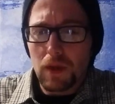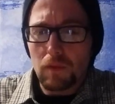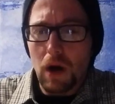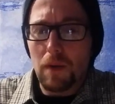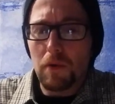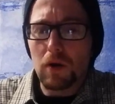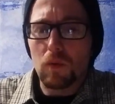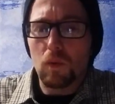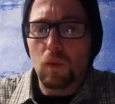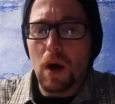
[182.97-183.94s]
Robert
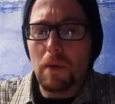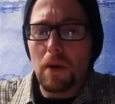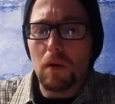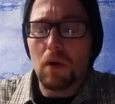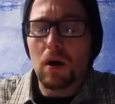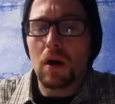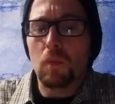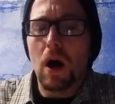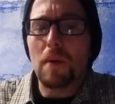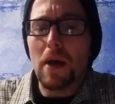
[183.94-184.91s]

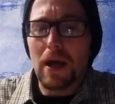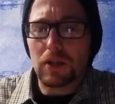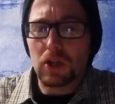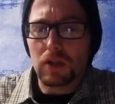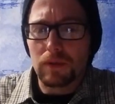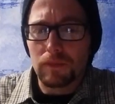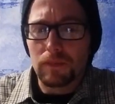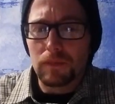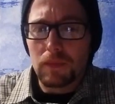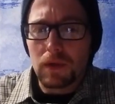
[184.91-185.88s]
Wabash.
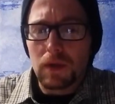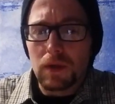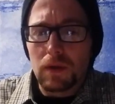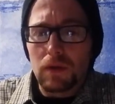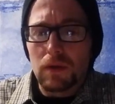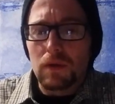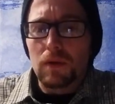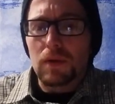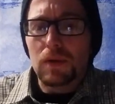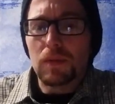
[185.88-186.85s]

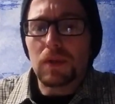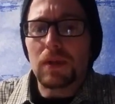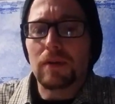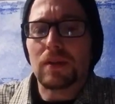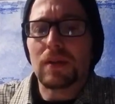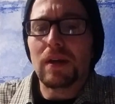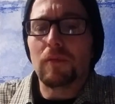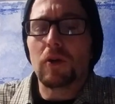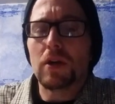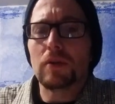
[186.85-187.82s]
This was
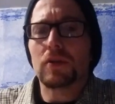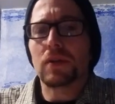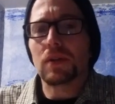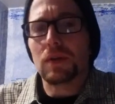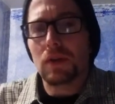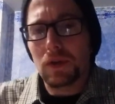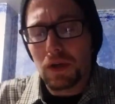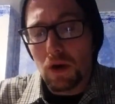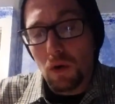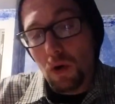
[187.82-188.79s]
several years
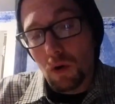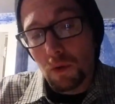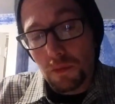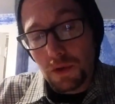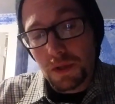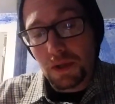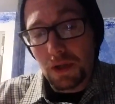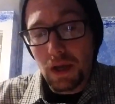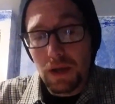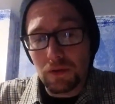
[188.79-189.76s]
ago, almost
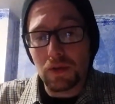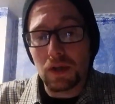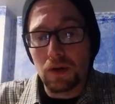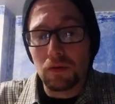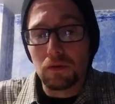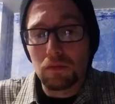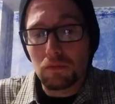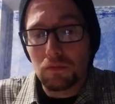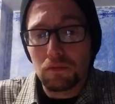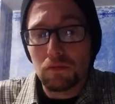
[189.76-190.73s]
8 years ago.
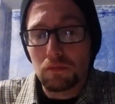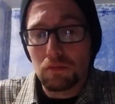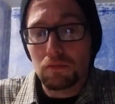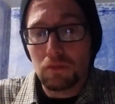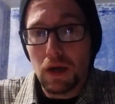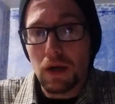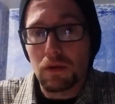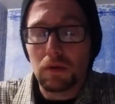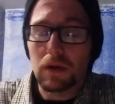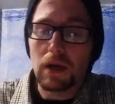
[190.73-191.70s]
Yeah,
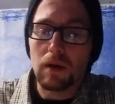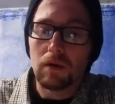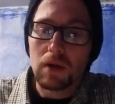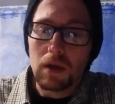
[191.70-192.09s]
no.